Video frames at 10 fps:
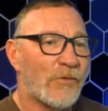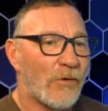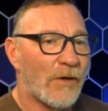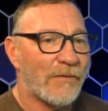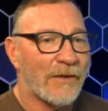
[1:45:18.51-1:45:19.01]

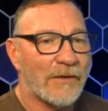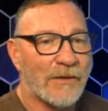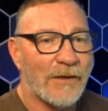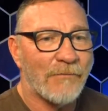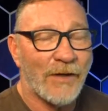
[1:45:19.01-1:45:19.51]
So I
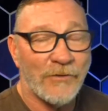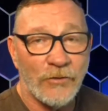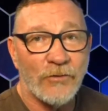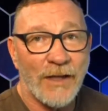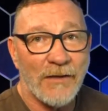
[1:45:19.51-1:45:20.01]
think if I
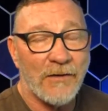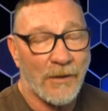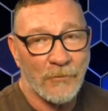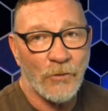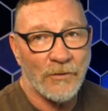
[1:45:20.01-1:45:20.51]
do get it,
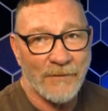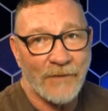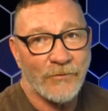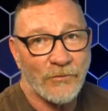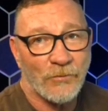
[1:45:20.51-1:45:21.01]

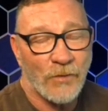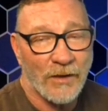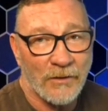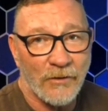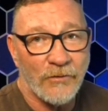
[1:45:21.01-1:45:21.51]
that's
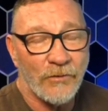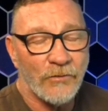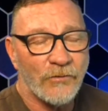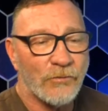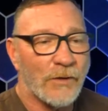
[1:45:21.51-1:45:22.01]
what I'm going to
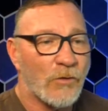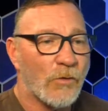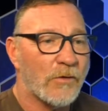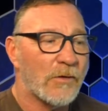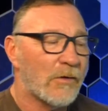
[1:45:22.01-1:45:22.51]
do, is
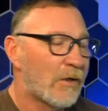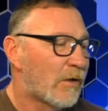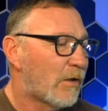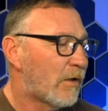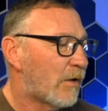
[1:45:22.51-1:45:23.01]
record
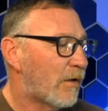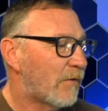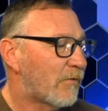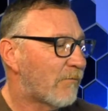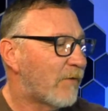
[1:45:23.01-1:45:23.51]

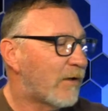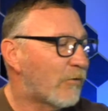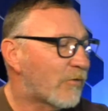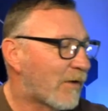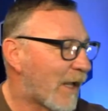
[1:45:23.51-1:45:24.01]
some
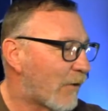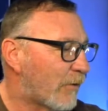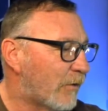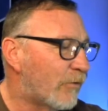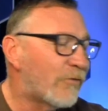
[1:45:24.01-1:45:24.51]
videos on how
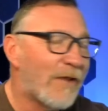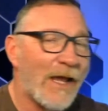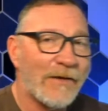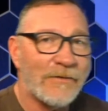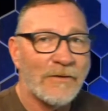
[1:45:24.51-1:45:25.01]
to use
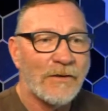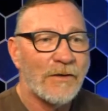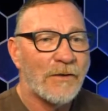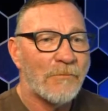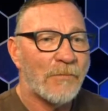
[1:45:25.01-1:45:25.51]
that.
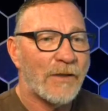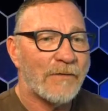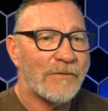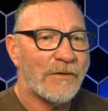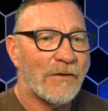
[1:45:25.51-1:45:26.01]

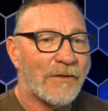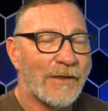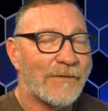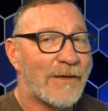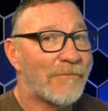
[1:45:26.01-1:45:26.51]
But
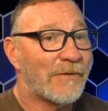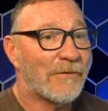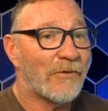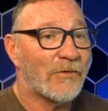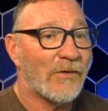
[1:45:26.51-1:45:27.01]
it
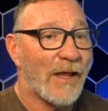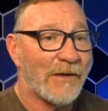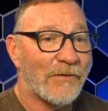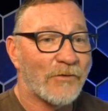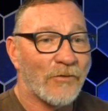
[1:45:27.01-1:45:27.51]
definitely looks a
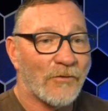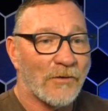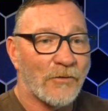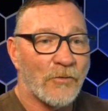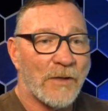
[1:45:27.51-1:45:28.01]
lot easier
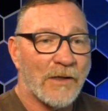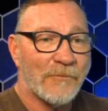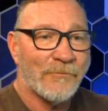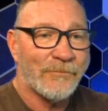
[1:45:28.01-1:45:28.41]
than Luban.